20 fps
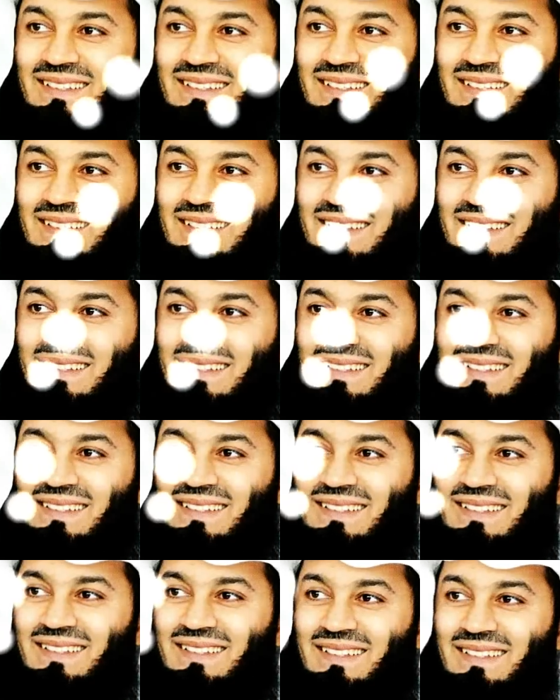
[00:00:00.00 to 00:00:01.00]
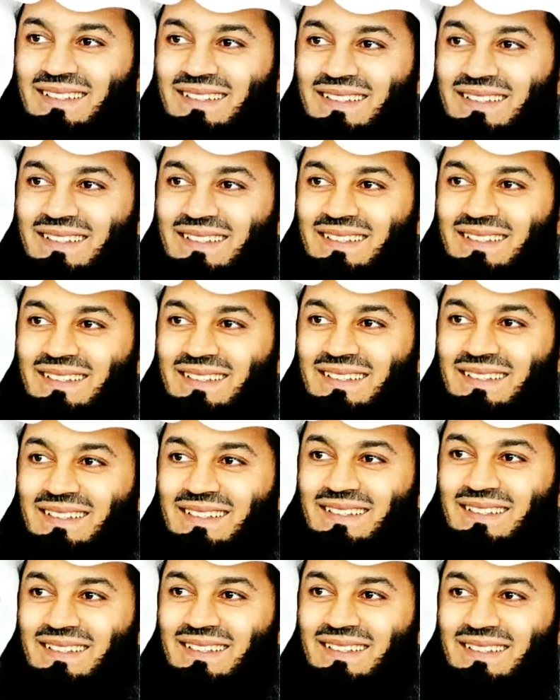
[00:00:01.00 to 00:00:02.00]
We call ourselves
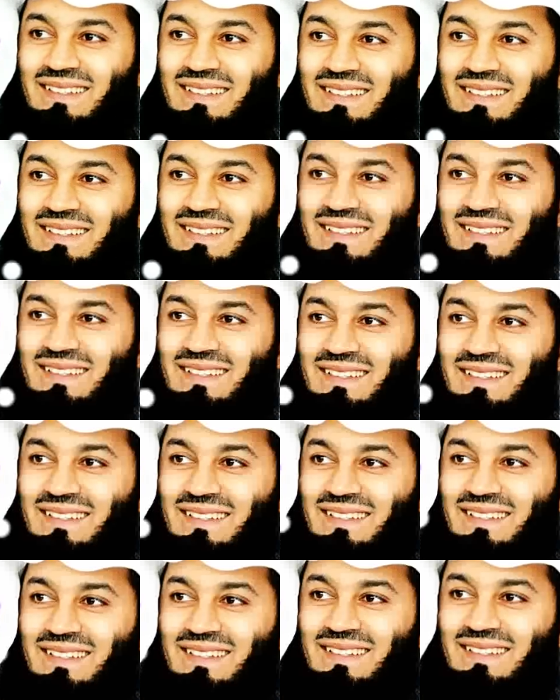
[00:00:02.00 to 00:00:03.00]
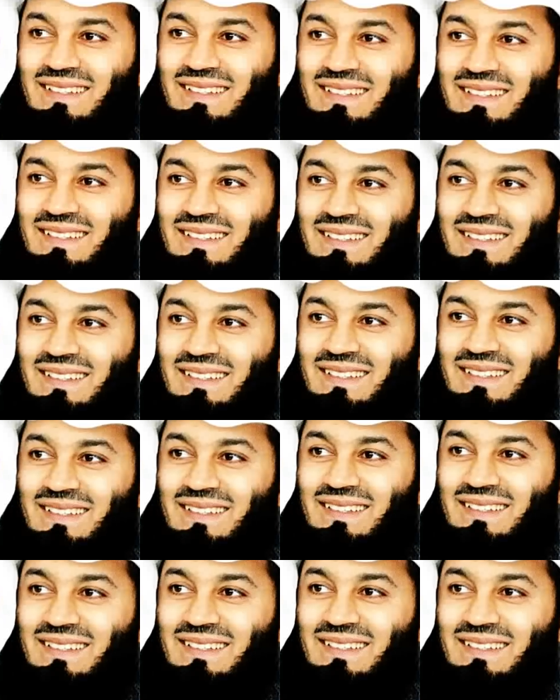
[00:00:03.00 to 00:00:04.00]
Muslimin. We want to see solutions to the
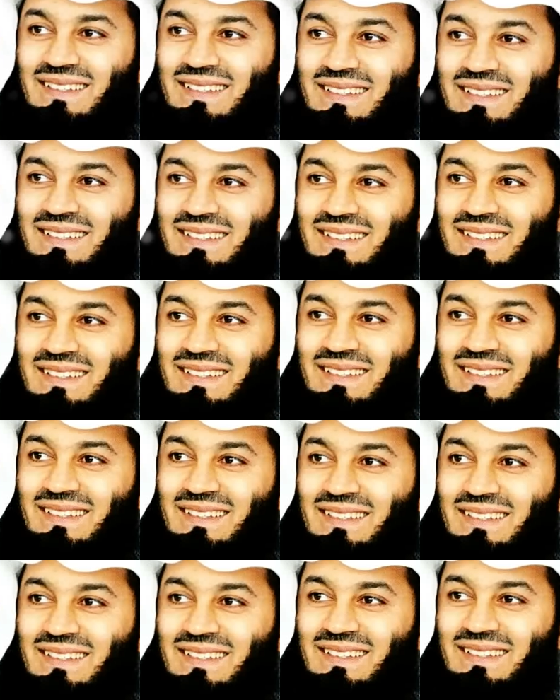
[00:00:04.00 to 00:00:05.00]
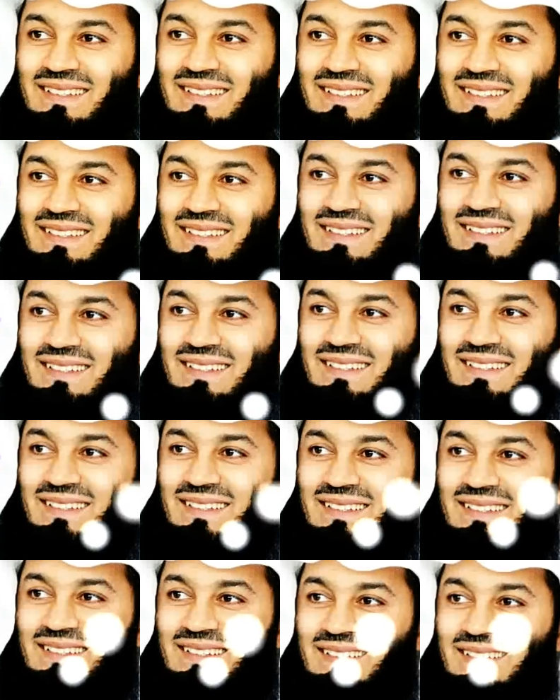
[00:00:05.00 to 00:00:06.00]
problems that we're facing across the
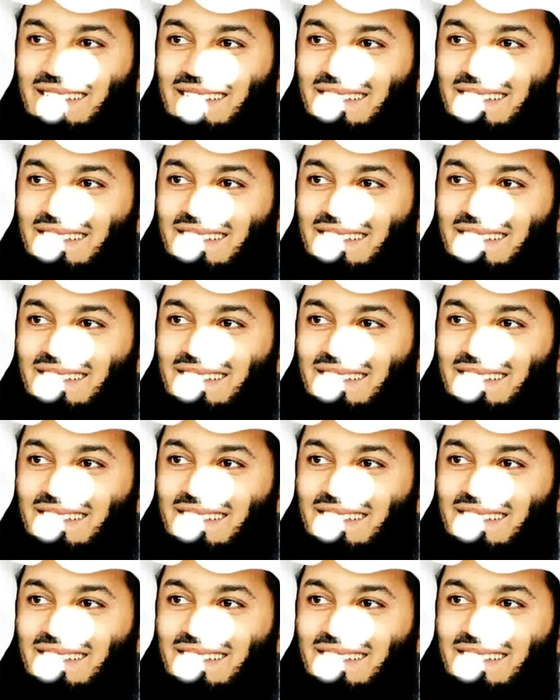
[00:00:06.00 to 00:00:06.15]
globe.